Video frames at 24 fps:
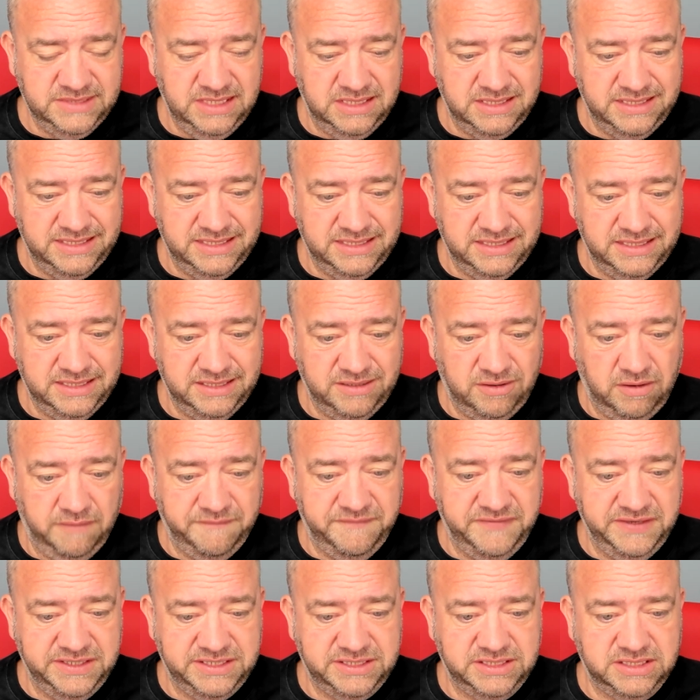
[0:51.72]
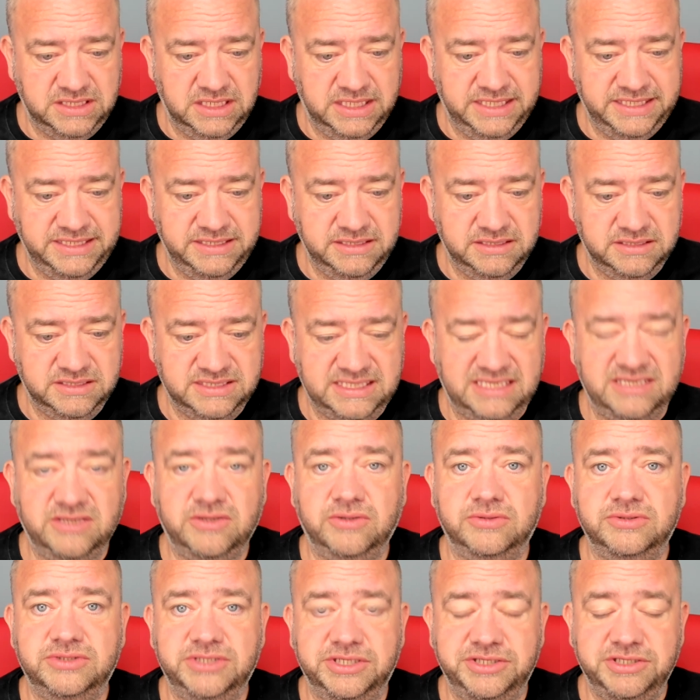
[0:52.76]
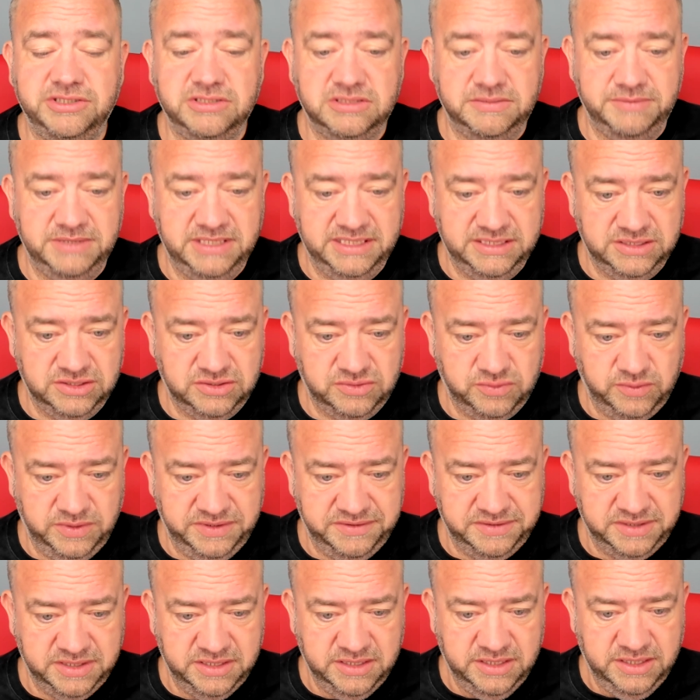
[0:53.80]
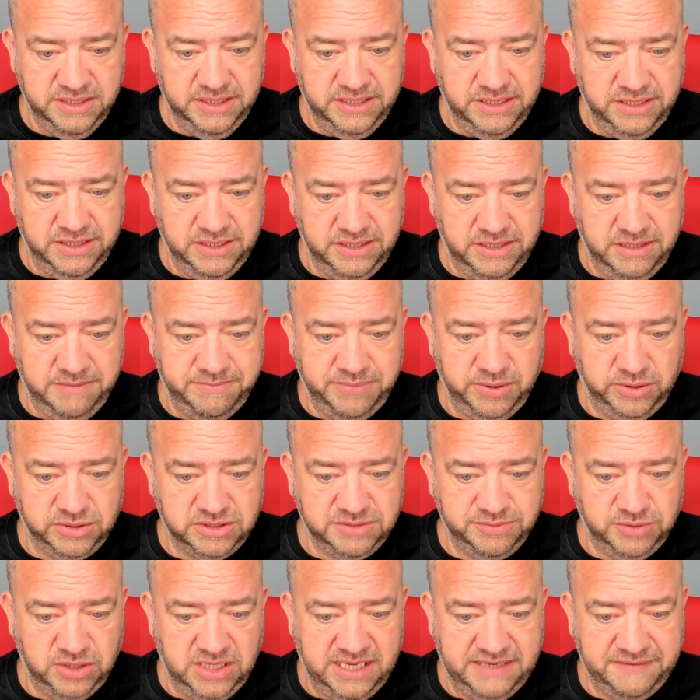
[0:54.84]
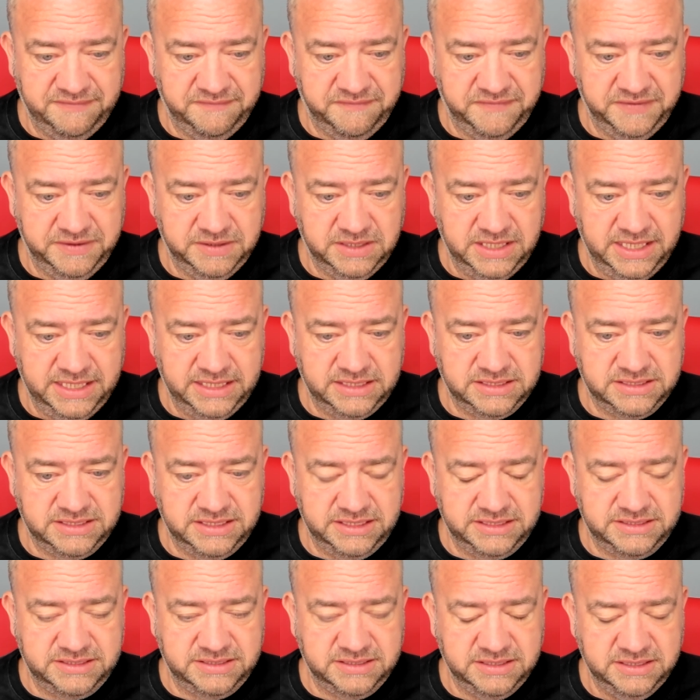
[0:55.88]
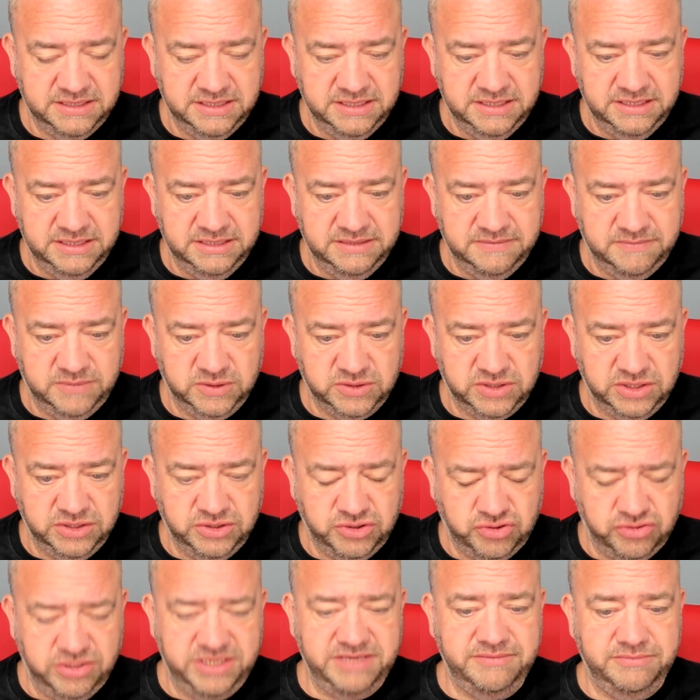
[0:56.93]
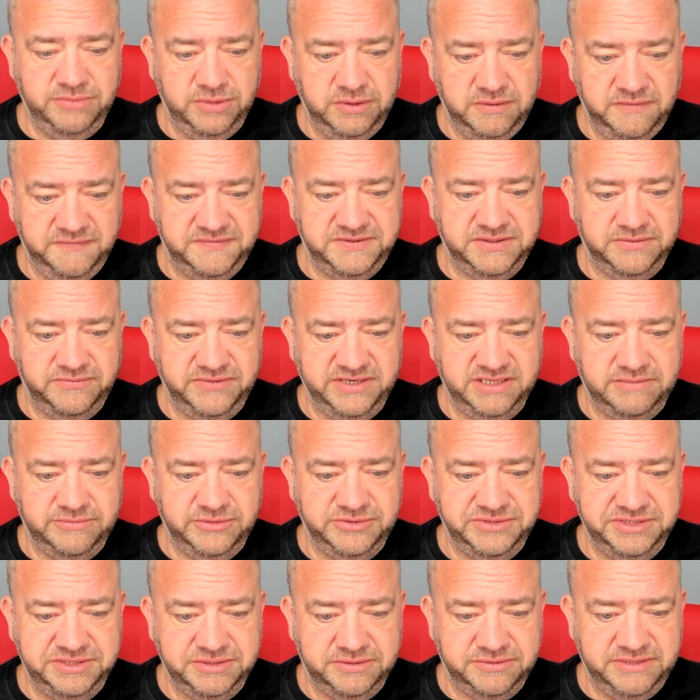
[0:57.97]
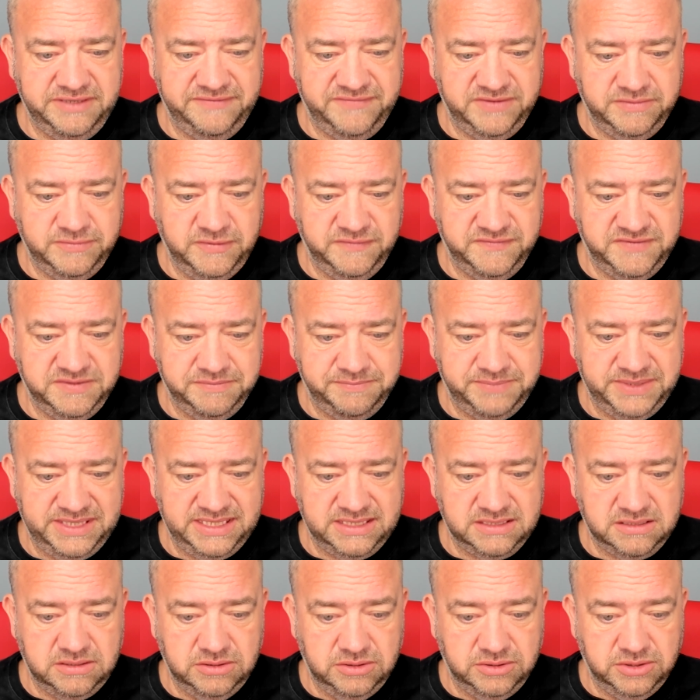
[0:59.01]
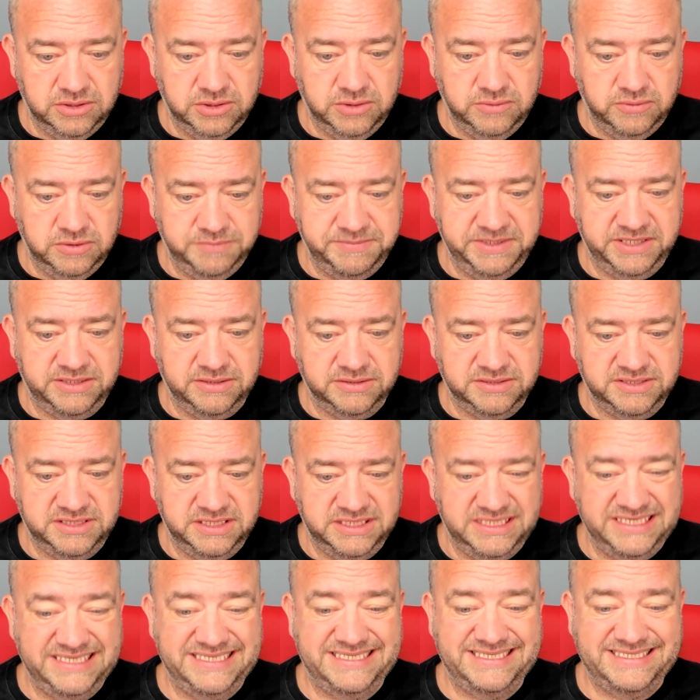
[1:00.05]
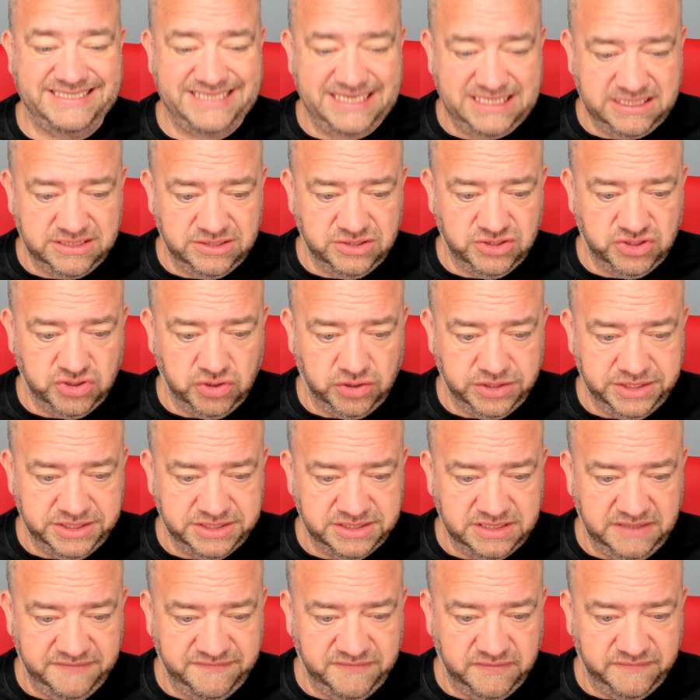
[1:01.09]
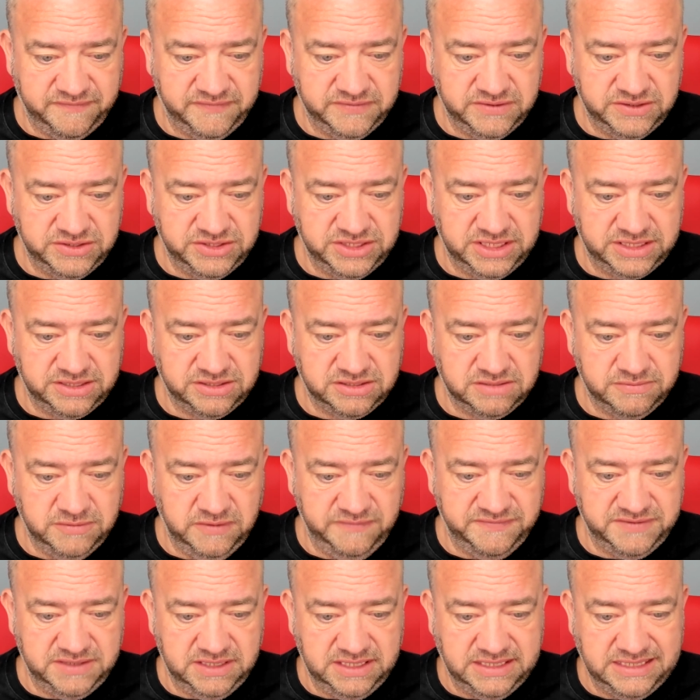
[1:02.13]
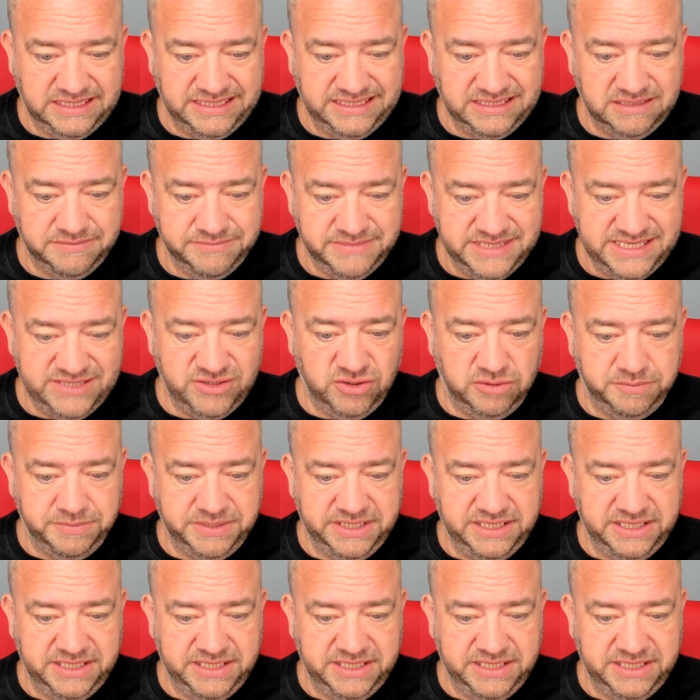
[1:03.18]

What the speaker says: Obviously, Salah continues to be linked with a possible Anfield exit, but a dream move to Real Madrid or even a move to Barcelona, who would be considered second choice if offered the chance to move to La Liga, may not be